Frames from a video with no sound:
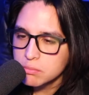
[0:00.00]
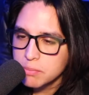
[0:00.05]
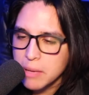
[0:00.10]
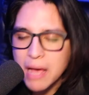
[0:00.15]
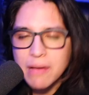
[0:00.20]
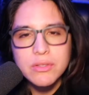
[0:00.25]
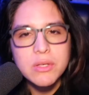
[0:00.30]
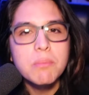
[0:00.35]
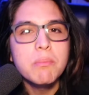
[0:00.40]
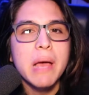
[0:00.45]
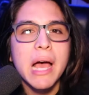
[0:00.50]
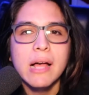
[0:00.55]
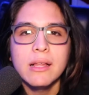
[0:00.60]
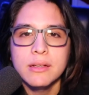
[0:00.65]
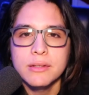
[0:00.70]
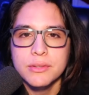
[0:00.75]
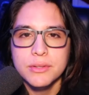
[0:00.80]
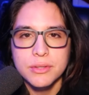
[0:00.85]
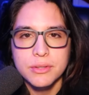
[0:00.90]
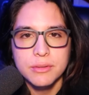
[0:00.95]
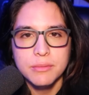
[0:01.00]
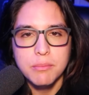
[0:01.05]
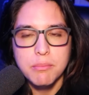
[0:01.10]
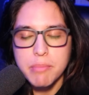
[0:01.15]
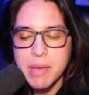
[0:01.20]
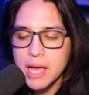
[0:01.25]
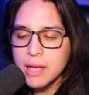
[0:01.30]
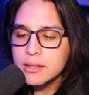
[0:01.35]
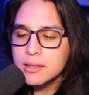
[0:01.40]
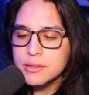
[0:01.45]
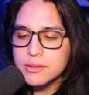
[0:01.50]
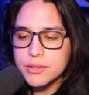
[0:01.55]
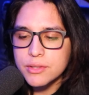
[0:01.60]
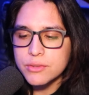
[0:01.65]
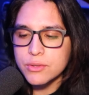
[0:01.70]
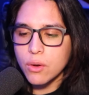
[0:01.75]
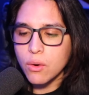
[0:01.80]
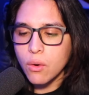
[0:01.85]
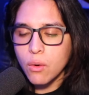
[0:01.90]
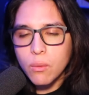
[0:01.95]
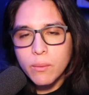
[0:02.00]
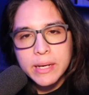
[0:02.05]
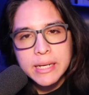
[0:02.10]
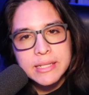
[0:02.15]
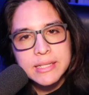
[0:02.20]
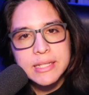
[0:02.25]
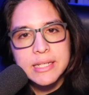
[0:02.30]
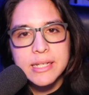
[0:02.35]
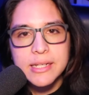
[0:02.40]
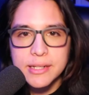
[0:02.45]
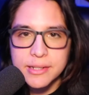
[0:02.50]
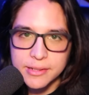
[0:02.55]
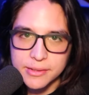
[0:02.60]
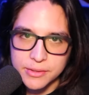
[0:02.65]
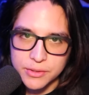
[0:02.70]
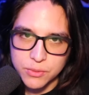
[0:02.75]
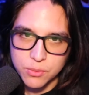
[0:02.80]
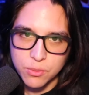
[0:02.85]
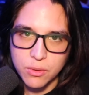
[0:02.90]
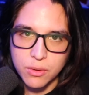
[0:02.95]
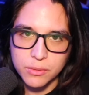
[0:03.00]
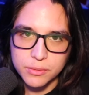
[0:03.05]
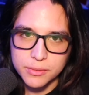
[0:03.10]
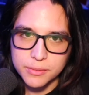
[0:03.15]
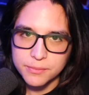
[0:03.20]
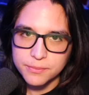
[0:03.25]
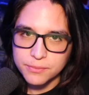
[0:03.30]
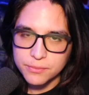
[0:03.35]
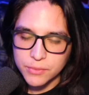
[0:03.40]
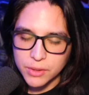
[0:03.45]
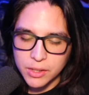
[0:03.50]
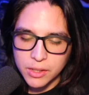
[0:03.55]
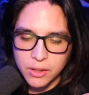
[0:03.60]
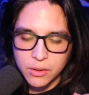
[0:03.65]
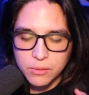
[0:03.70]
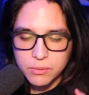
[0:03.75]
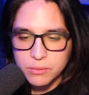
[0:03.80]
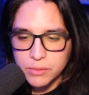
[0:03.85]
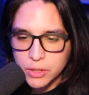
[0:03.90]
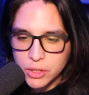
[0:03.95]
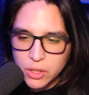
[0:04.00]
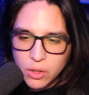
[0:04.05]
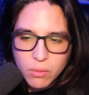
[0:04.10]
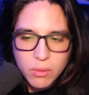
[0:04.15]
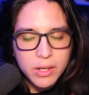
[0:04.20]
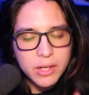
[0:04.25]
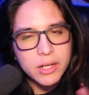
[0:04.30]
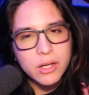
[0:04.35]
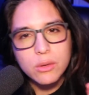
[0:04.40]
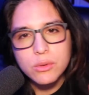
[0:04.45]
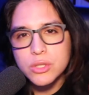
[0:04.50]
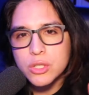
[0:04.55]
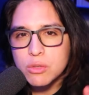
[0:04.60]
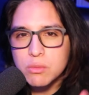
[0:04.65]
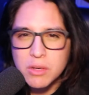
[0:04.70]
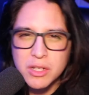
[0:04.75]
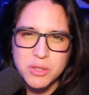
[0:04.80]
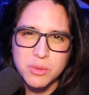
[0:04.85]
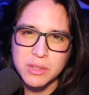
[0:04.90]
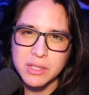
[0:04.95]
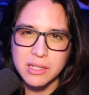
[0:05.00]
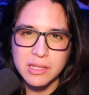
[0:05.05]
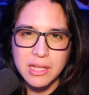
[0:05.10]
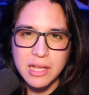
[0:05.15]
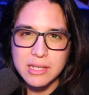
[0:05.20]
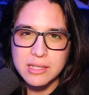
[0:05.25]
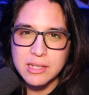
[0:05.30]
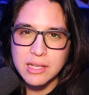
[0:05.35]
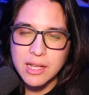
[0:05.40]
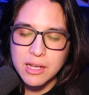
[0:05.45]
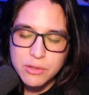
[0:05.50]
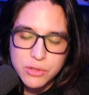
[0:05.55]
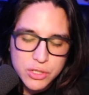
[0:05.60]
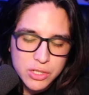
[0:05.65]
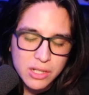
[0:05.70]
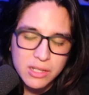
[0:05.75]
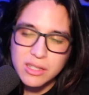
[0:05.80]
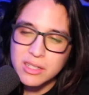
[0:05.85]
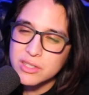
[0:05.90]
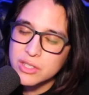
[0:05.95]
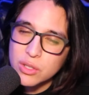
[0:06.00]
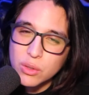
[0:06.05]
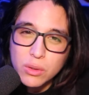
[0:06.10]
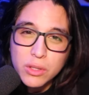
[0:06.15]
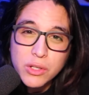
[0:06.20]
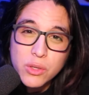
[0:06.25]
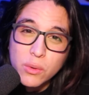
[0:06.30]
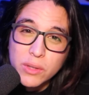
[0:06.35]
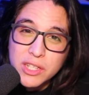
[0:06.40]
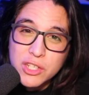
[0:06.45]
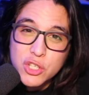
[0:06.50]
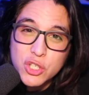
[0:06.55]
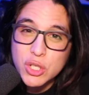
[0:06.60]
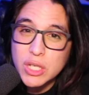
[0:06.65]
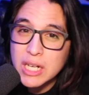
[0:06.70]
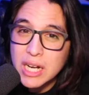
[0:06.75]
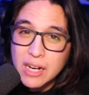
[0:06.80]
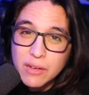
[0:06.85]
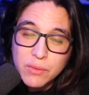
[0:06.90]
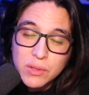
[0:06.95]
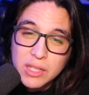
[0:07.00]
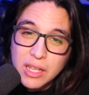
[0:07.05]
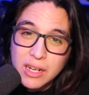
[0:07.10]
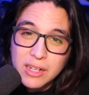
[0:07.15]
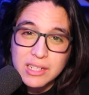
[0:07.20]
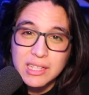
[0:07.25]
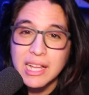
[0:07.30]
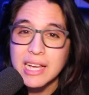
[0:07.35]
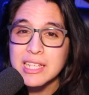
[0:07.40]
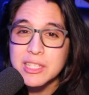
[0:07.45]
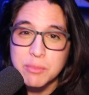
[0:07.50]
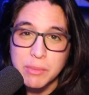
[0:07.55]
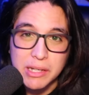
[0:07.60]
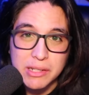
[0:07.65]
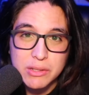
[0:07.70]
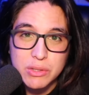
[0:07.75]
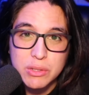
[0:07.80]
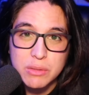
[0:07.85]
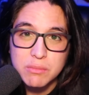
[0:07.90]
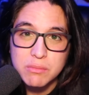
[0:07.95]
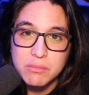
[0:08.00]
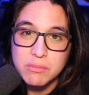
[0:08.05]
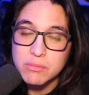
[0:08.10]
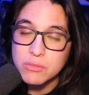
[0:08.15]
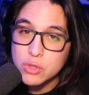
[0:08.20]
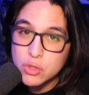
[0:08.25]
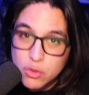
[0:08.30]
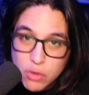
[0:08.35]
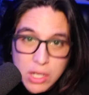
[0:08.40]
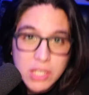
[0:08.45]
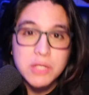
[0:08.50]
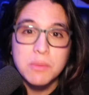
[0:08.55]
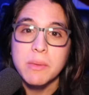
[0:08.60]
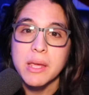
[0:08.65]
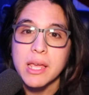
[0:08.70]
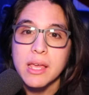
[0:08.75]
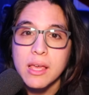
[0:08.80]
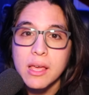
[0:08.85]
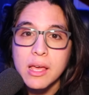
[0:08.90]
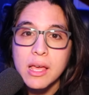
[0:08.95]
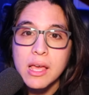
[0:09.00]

Have some balance. Balance is always needed in this world. You know, you don't want to go too much with the class clown shit because you'll annoy the shit out of a lot of classmates. Trust me.